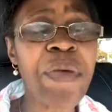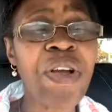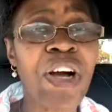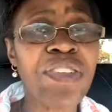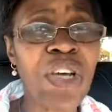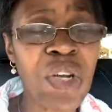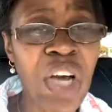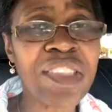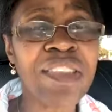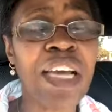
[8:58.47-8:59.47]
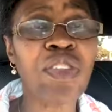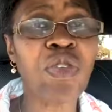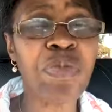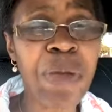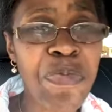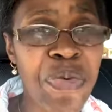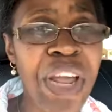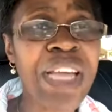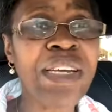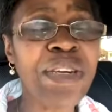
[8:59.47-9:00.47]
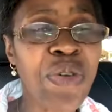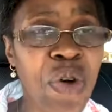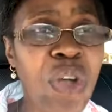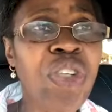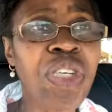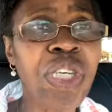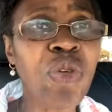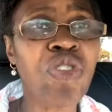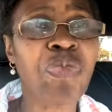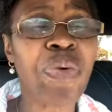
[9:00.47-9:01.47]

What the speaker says: because the Lord said to me, bring good news,